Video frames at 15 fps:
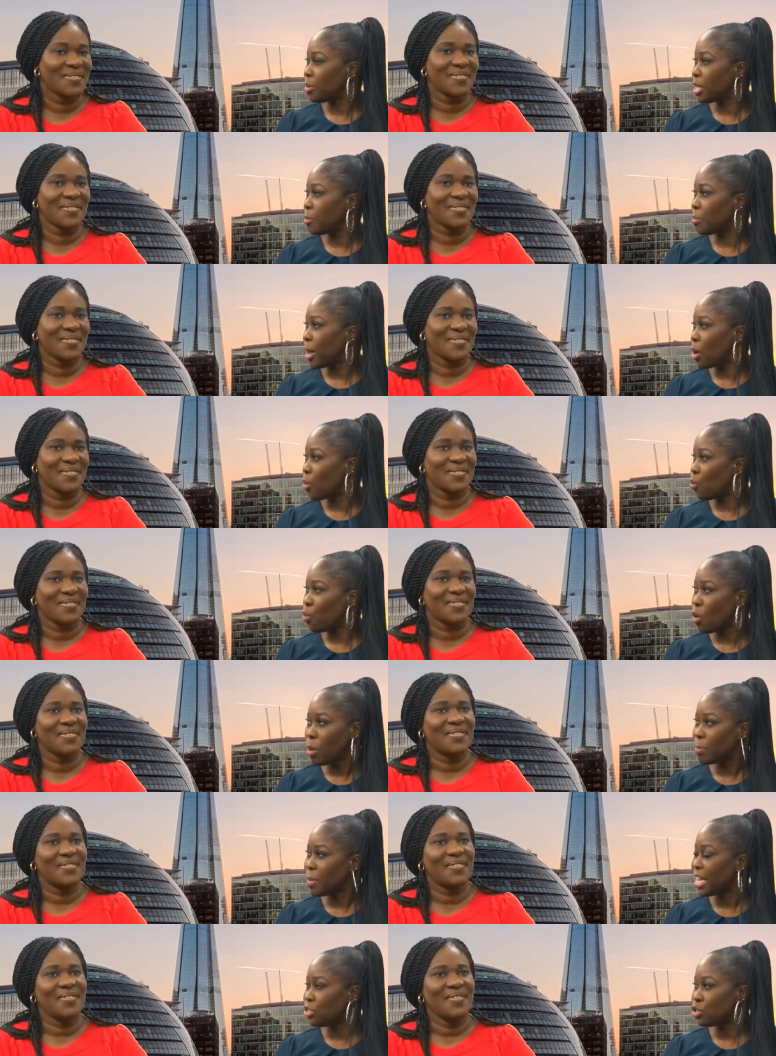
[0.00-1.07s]
Speaker 1: about what
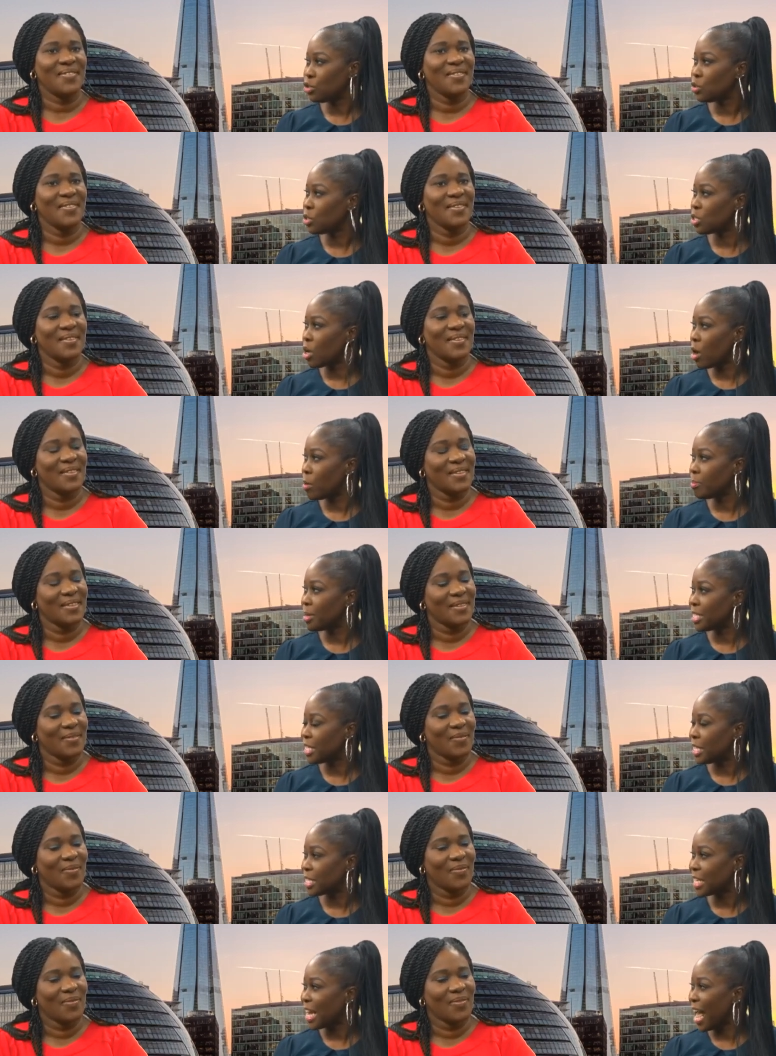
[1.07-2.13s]
made you start business
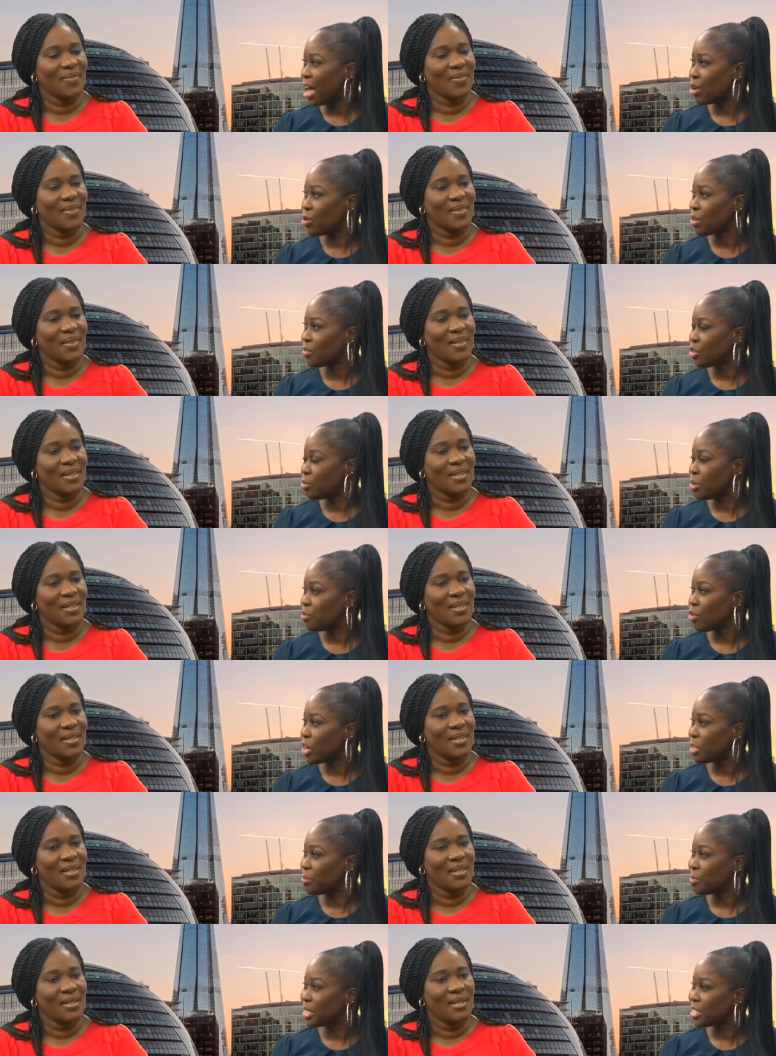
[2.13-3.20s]
and how long have you been running
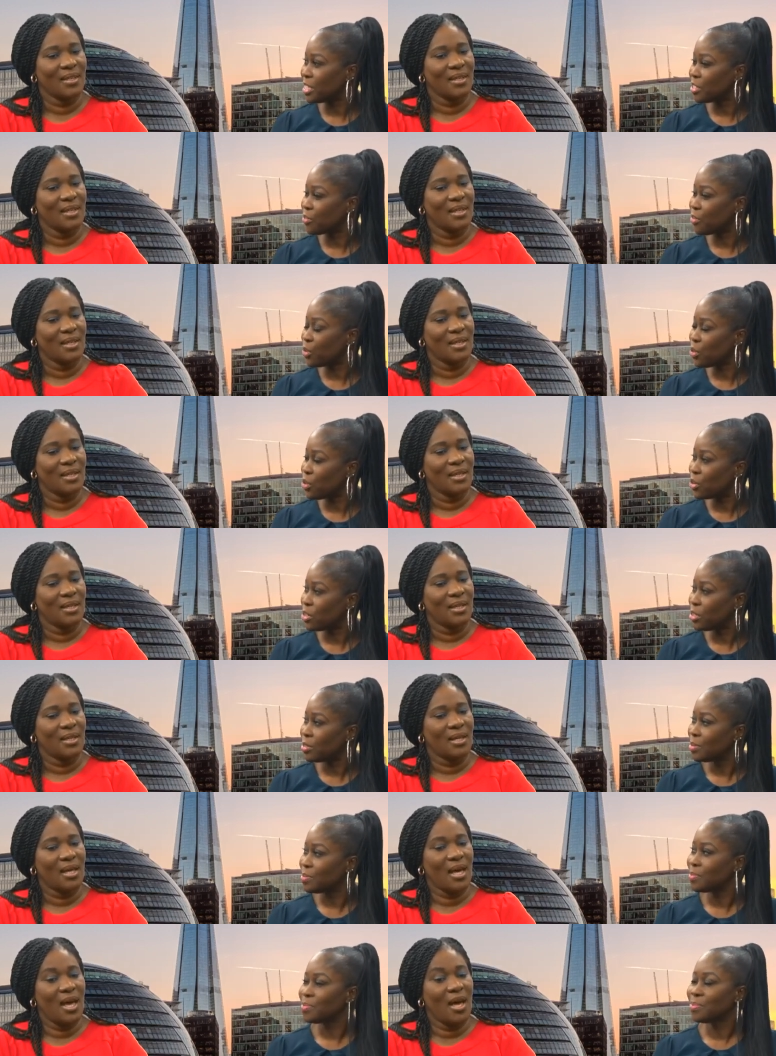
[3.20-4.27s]
business for?
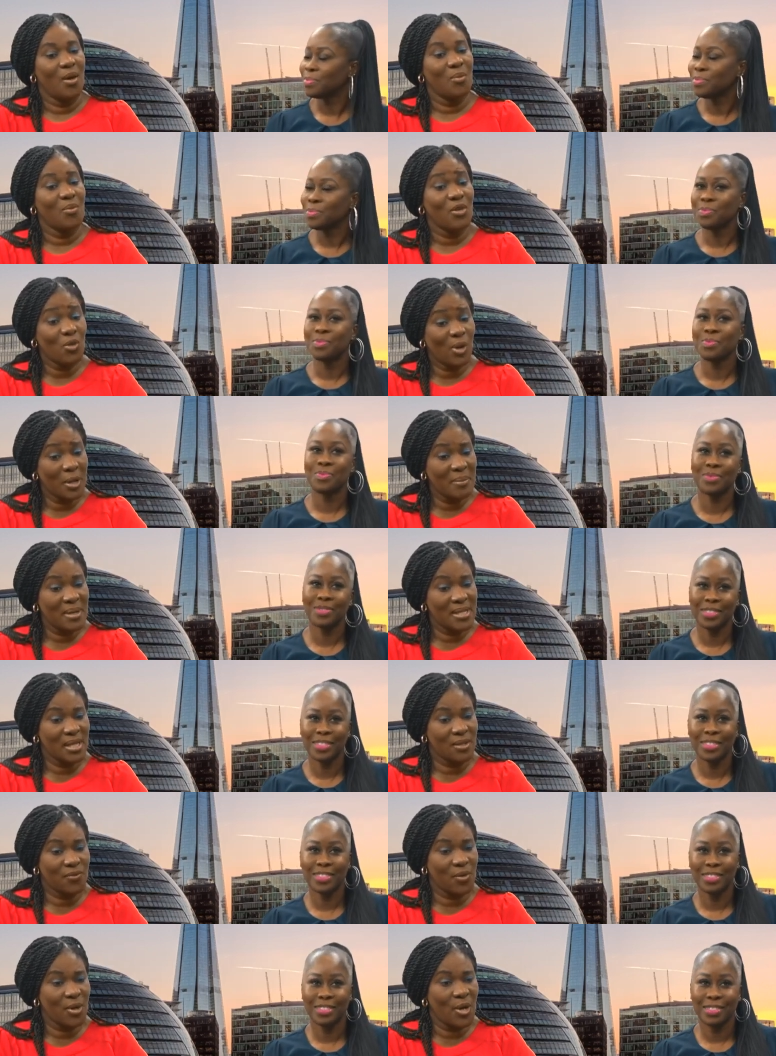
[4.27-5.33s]
Speaker 2: Um, we run business
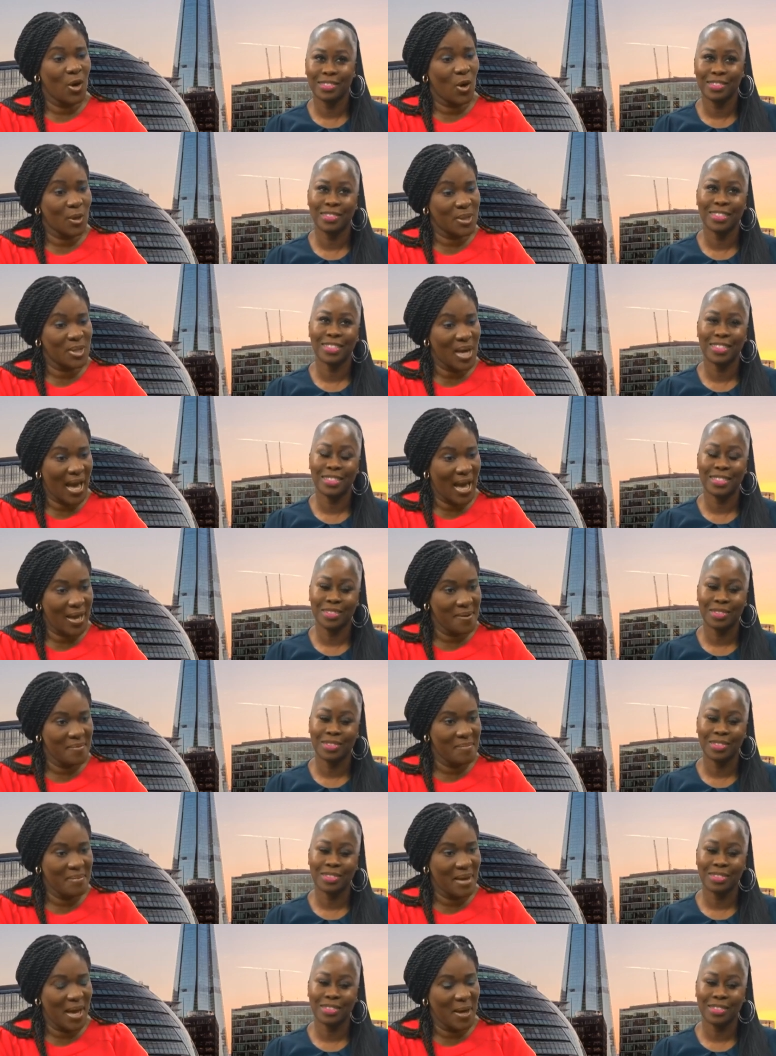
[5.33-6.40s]
for a long time.
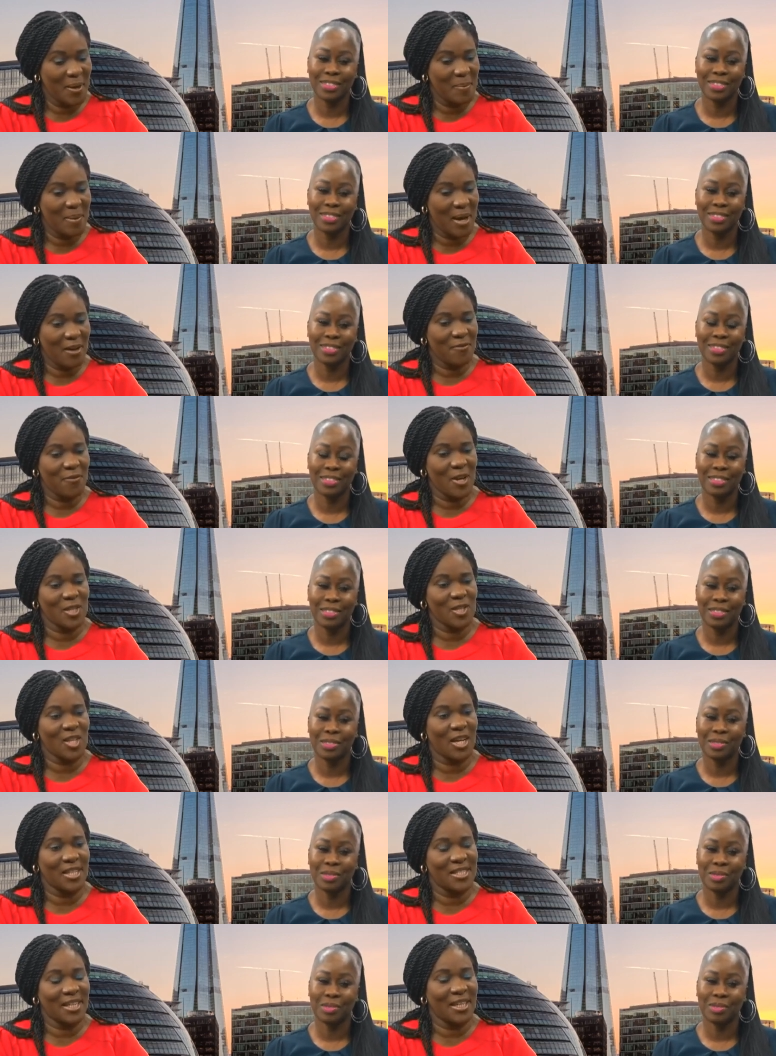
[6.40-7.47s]
Um, I first
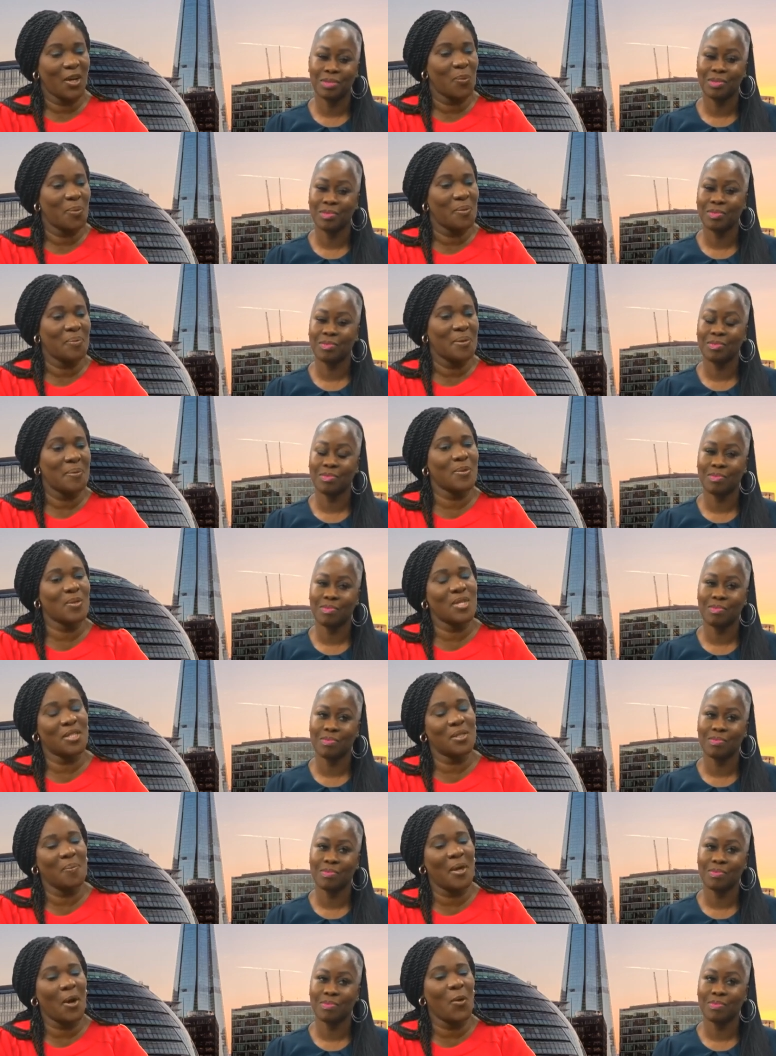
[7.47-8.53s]
started helping people set up
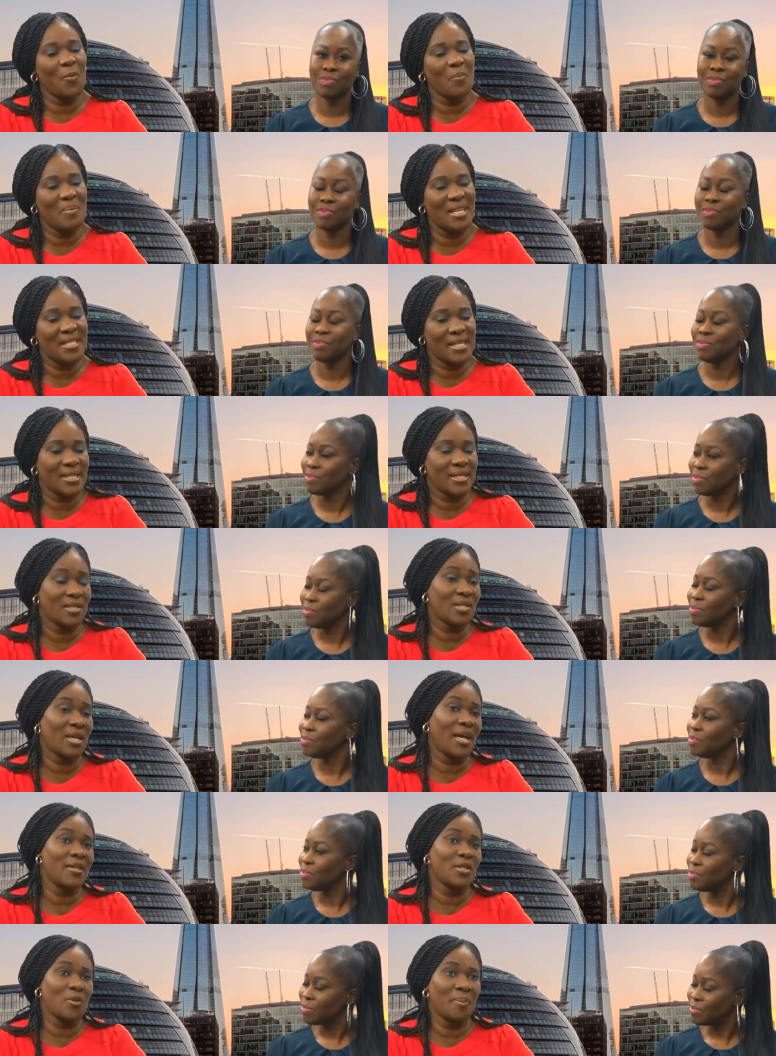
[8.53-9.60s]
their own business because I
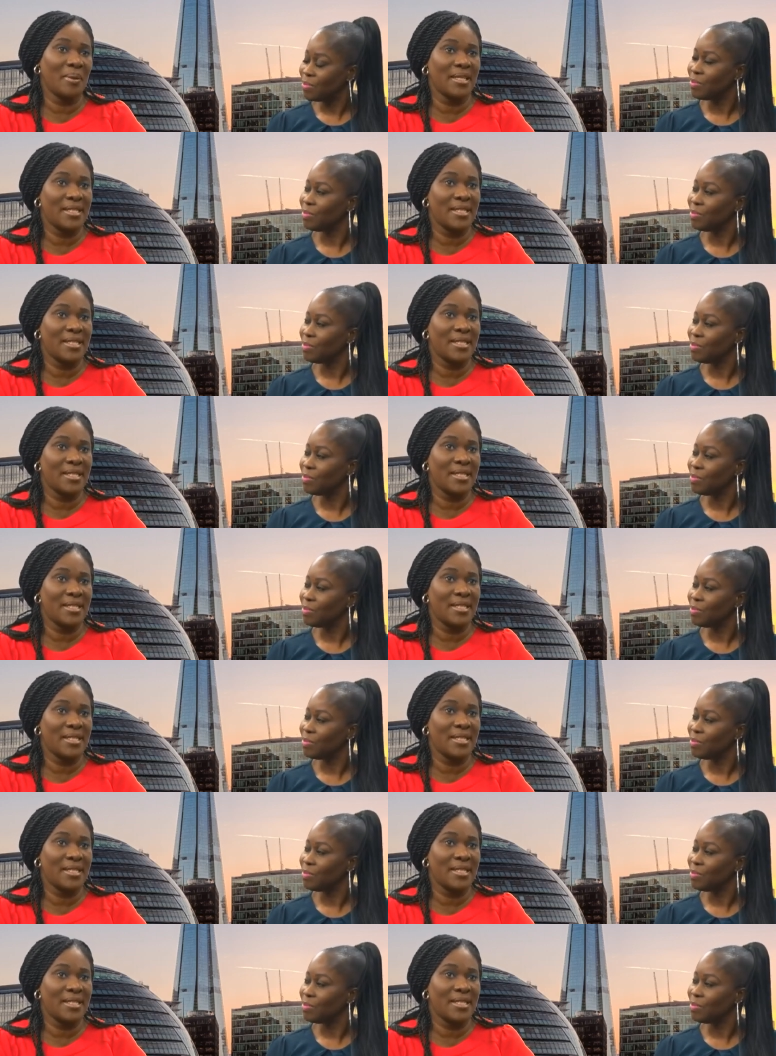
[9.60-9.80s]
used to be a